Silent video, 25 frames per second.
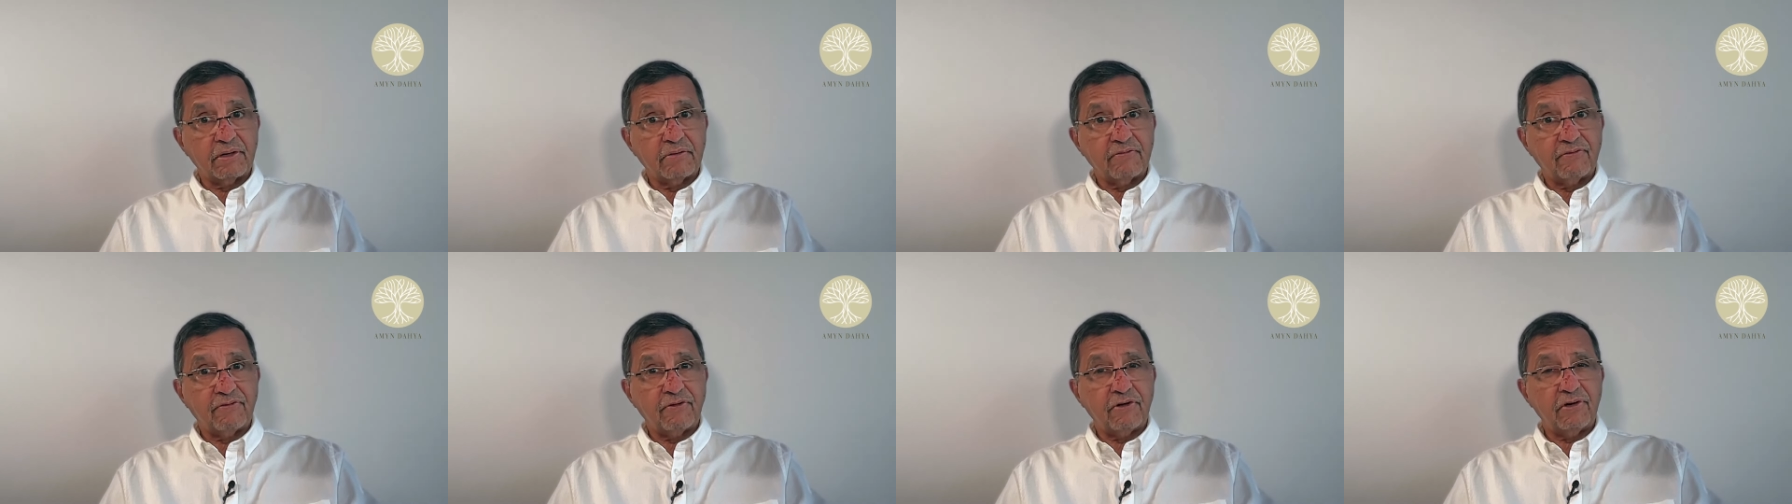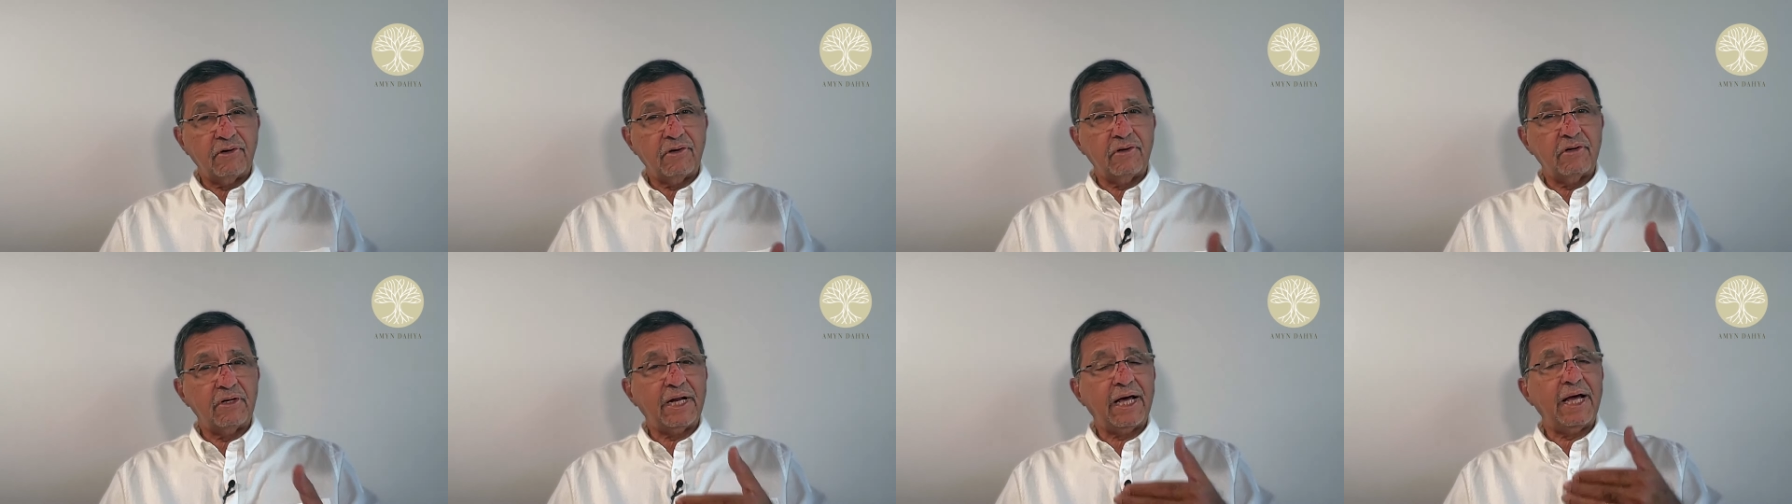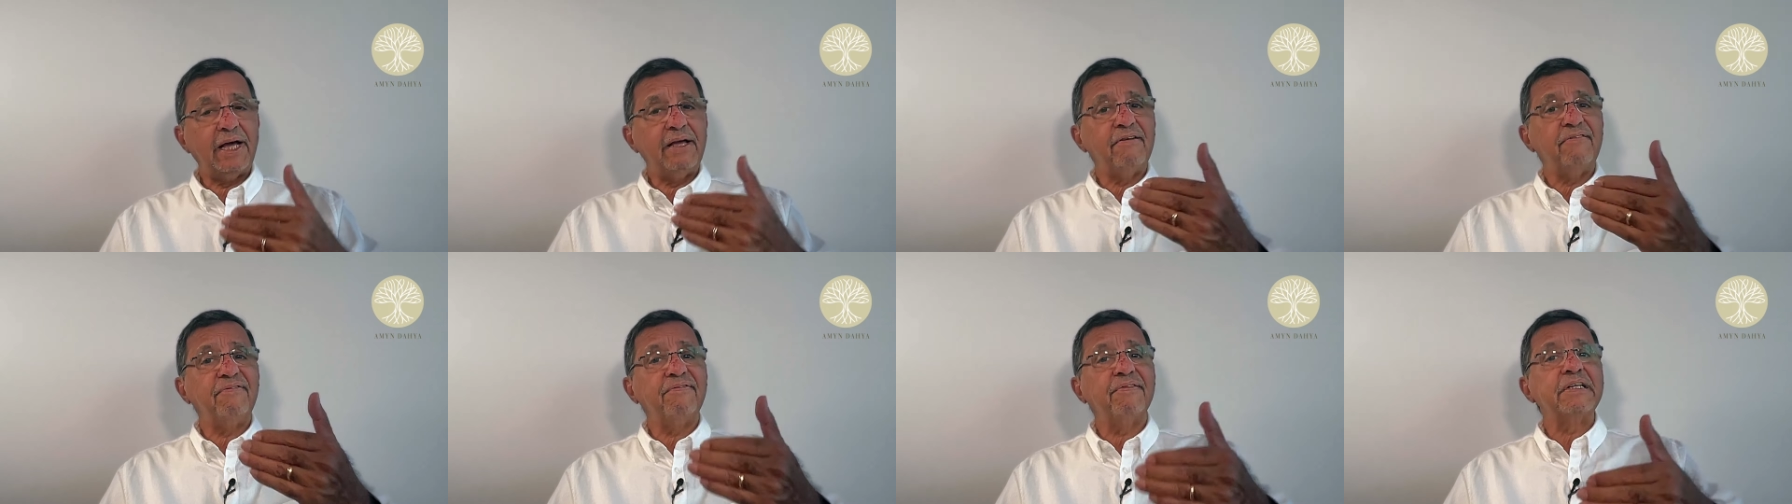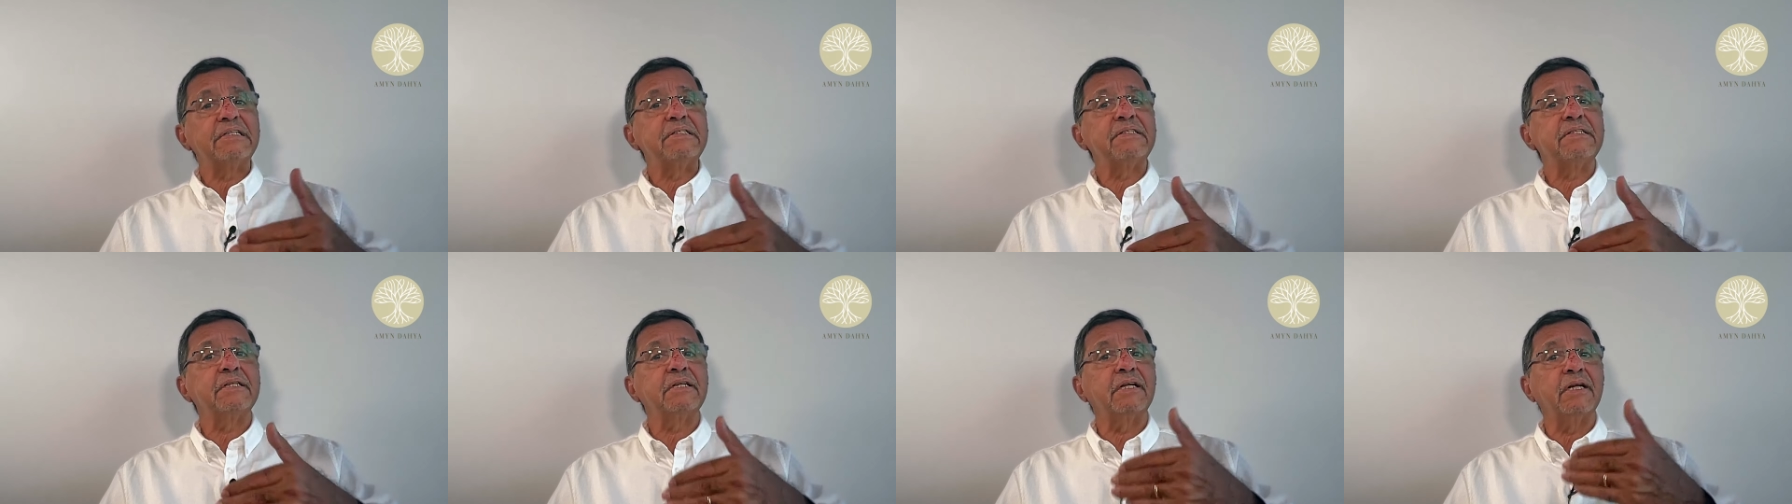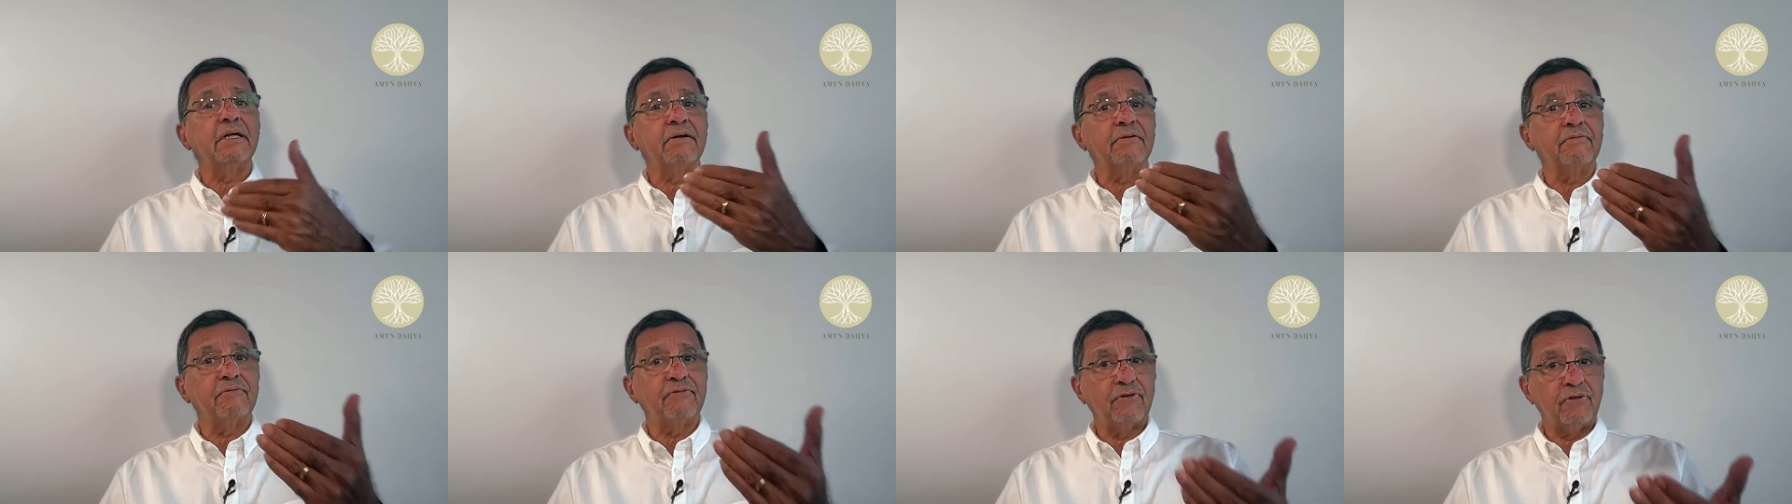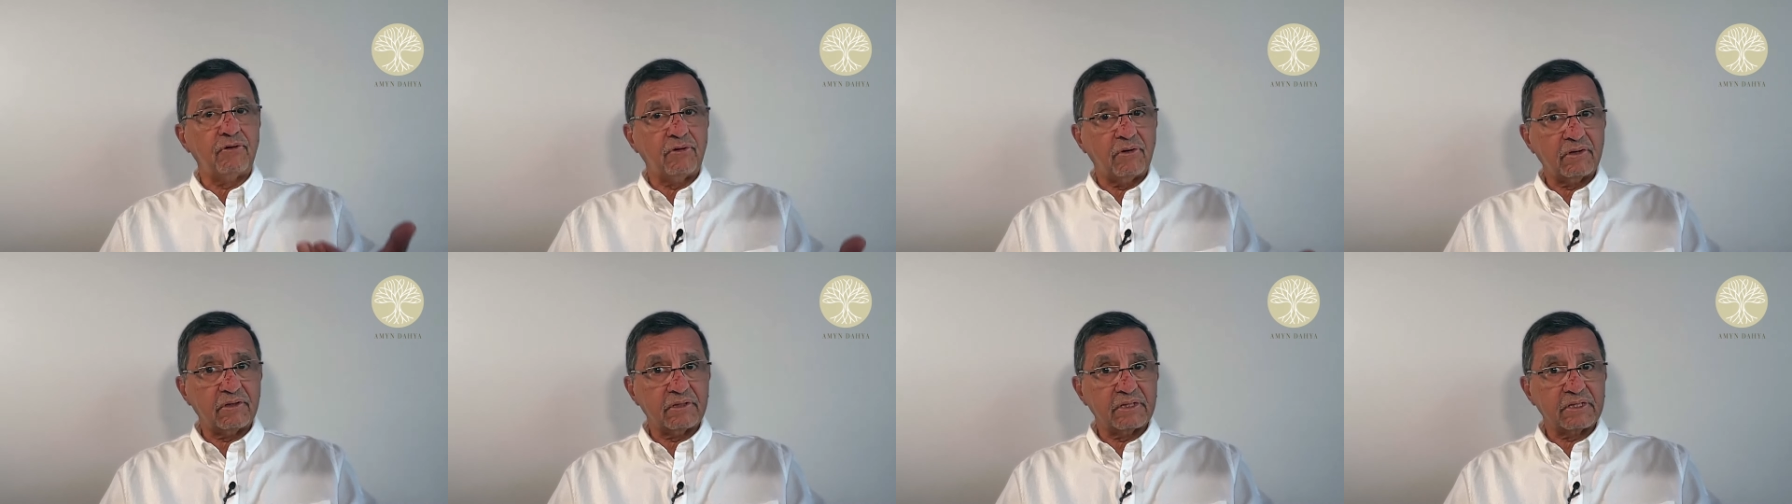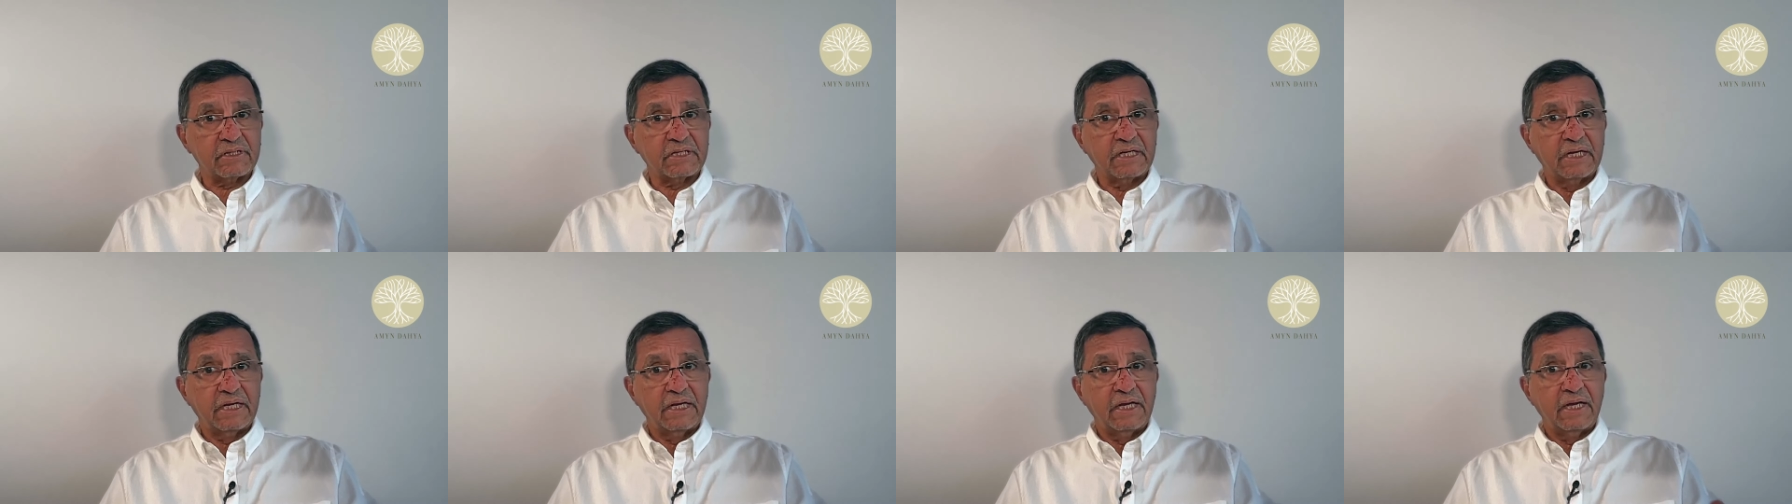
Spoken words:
Follow life as it unfolds.